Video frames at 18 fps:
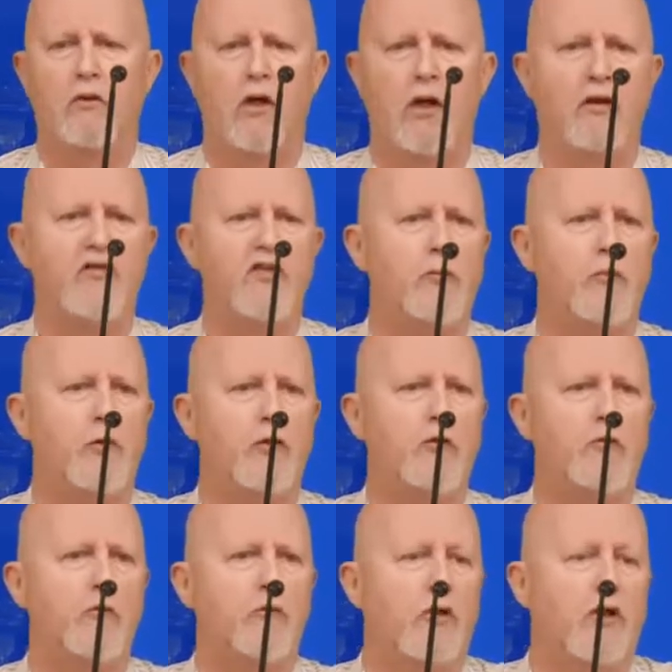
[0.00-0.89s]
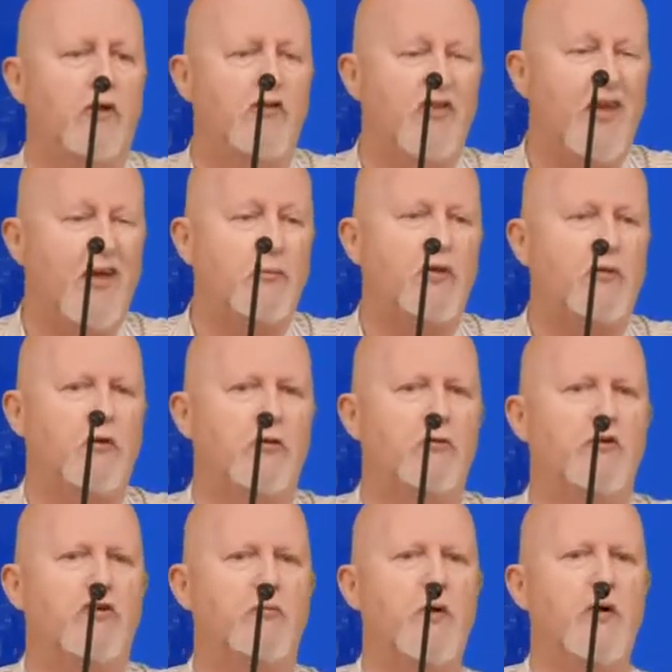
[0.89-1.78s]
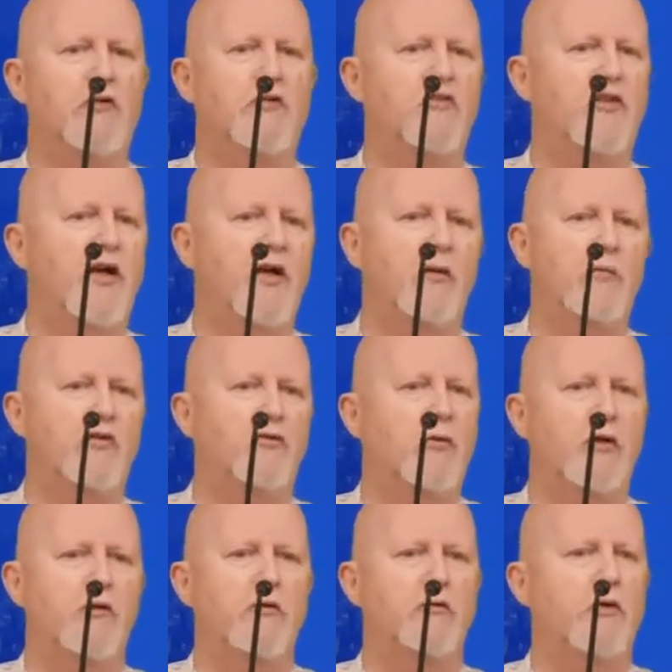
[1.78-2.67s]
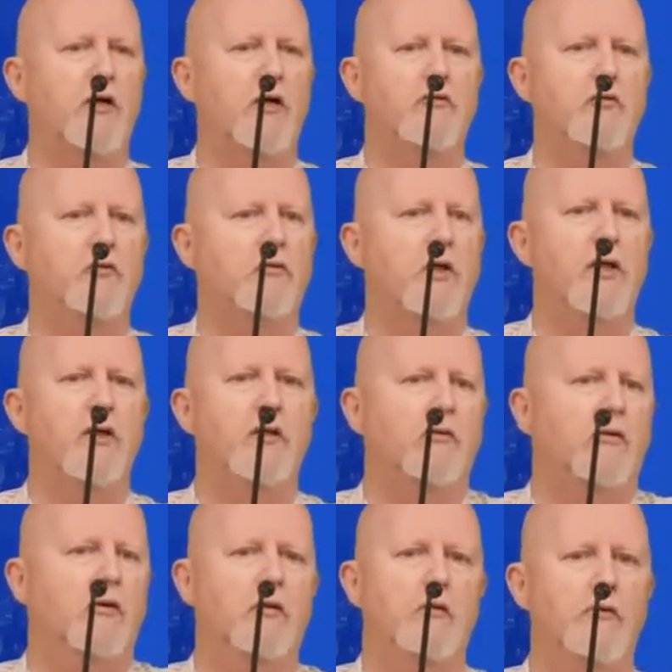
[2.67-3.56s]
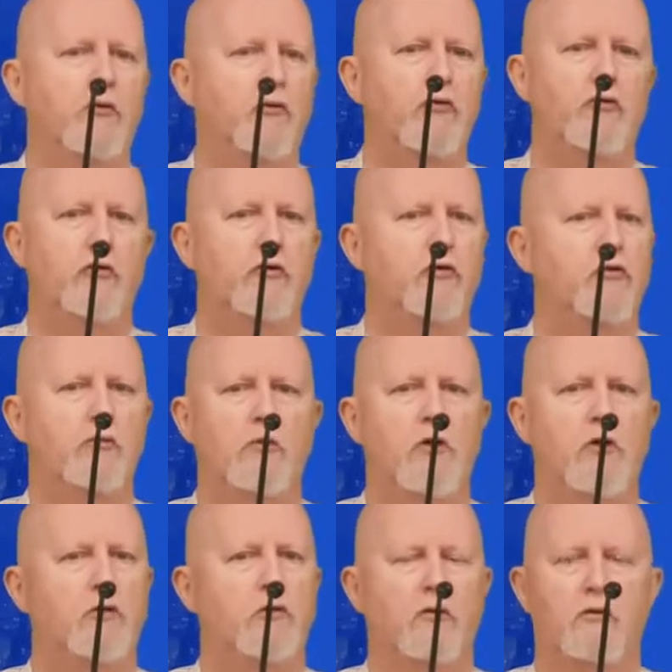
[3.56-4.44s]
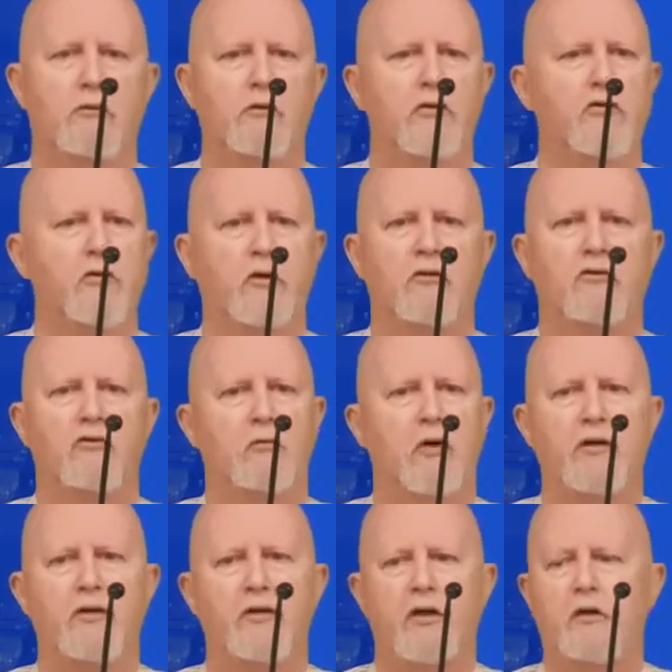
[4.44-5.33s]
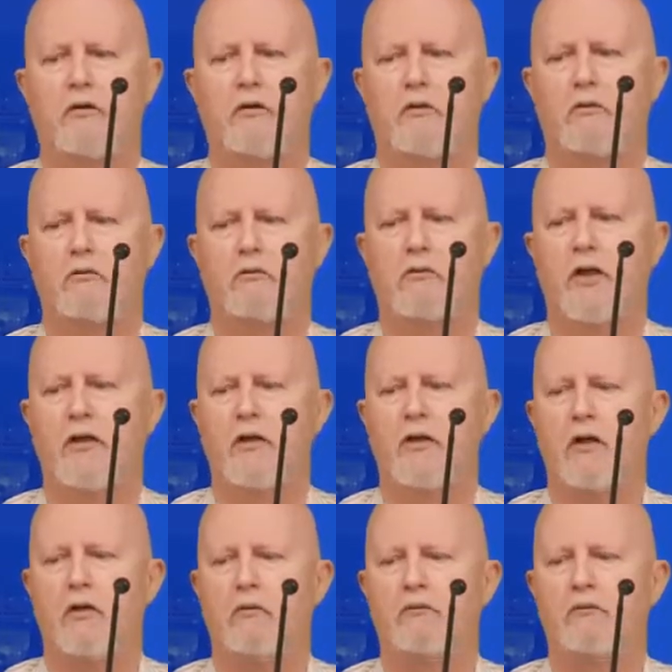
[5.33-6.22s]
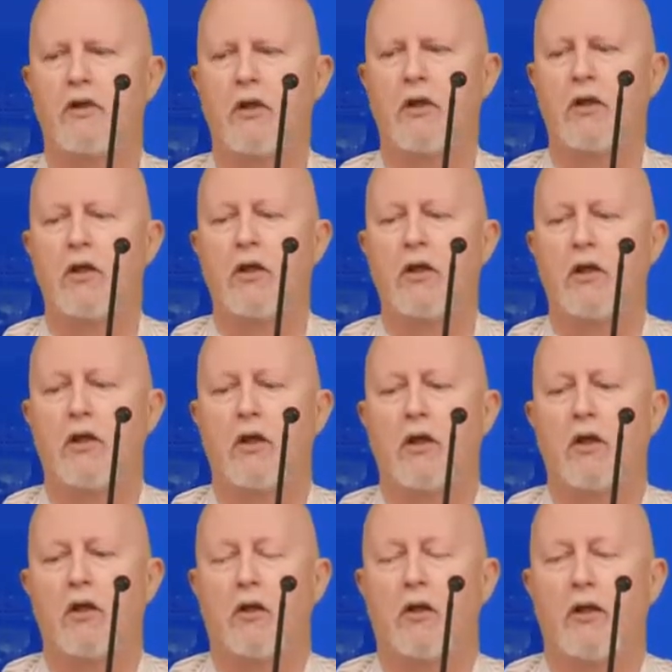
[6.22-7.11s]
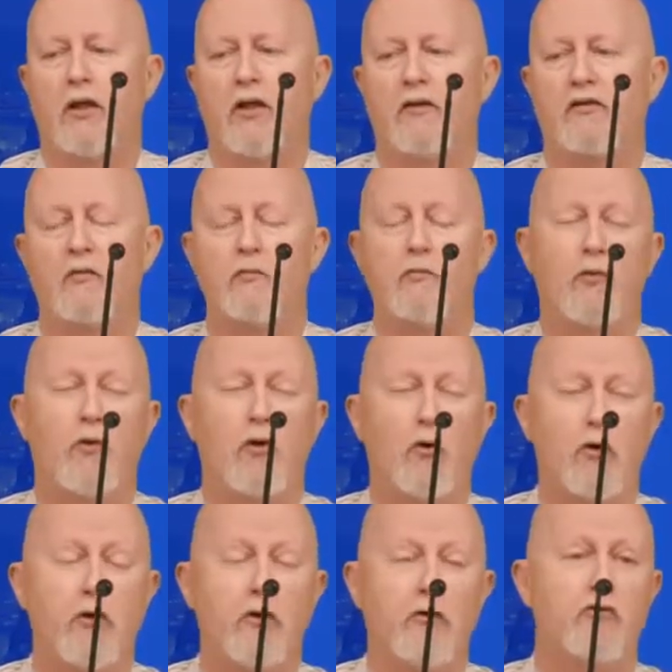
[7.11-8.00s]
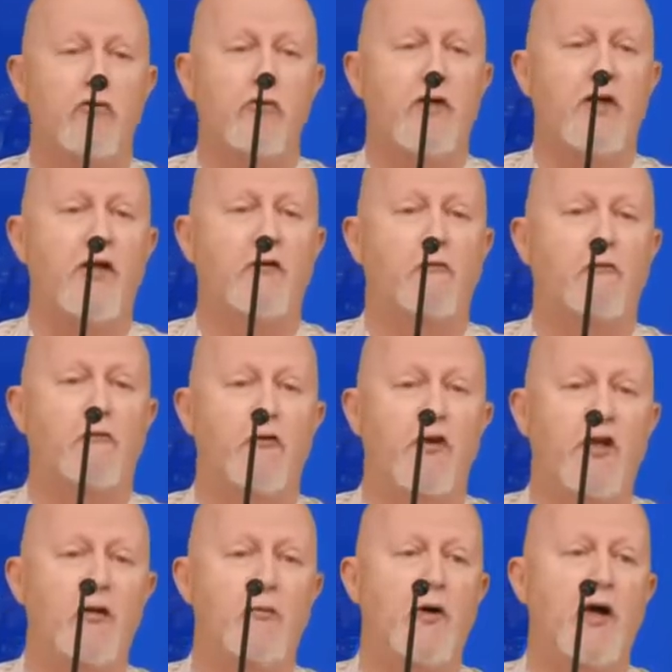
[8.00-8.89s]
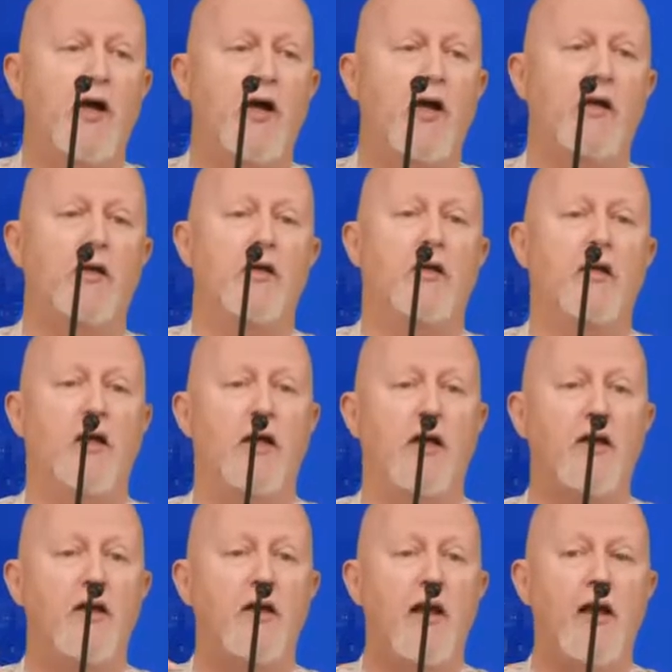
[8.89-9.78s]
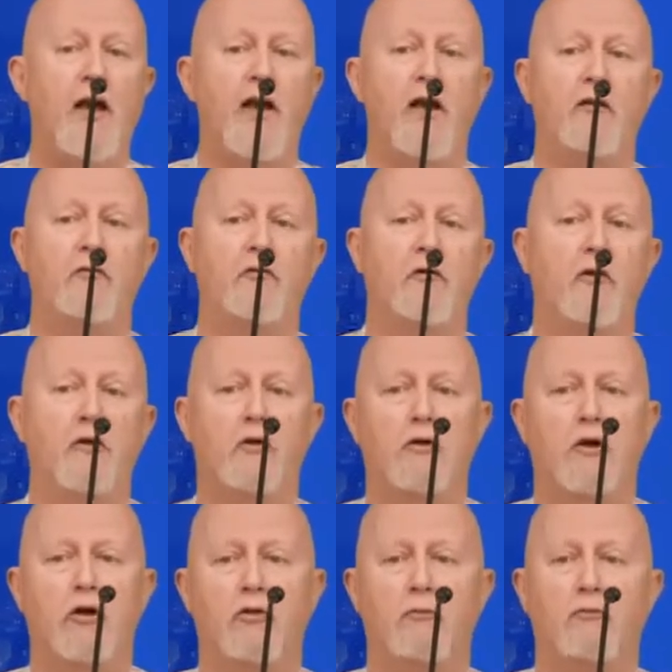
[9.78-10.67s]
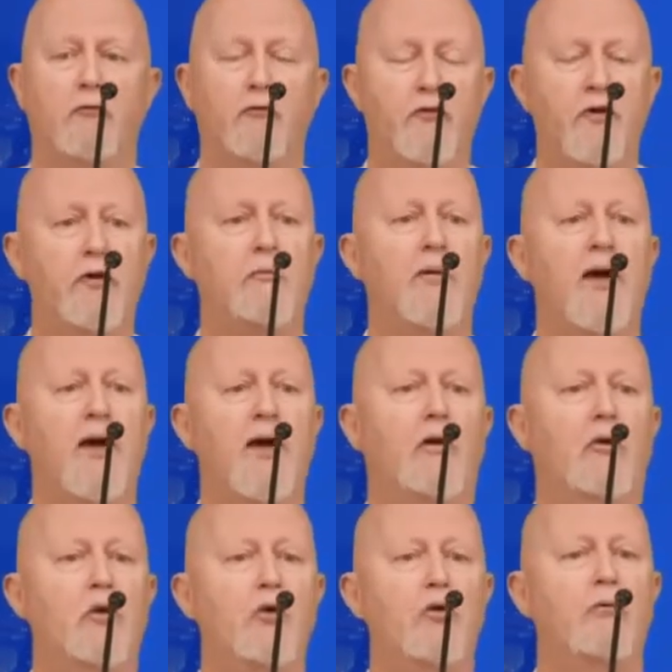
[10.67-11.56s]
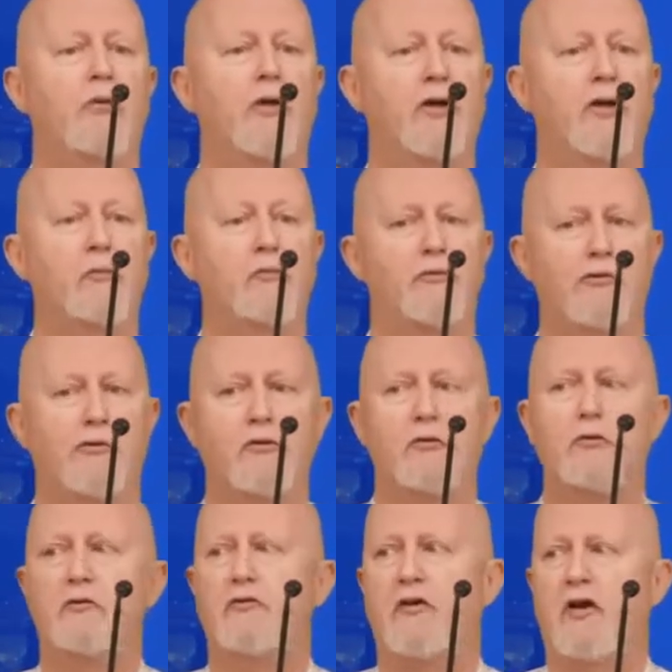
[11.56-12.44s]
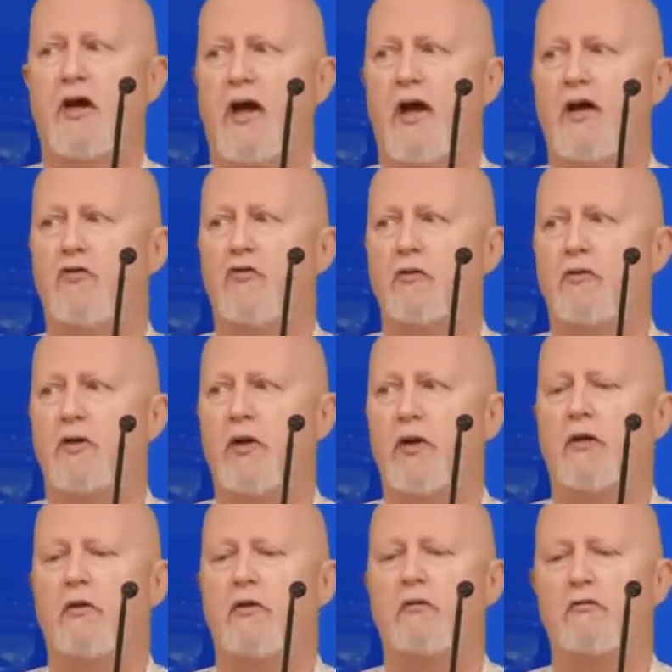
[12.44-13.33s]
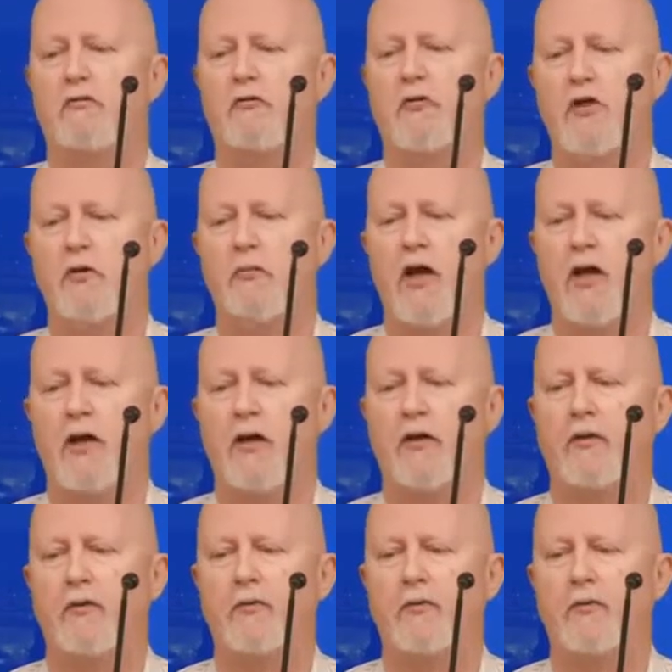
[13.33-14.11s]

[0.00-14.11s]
Acceptable response time is what you're after, right? The users want the results right there, right now. It's important to get feedback and have a feedback loop and improve as you get feedback.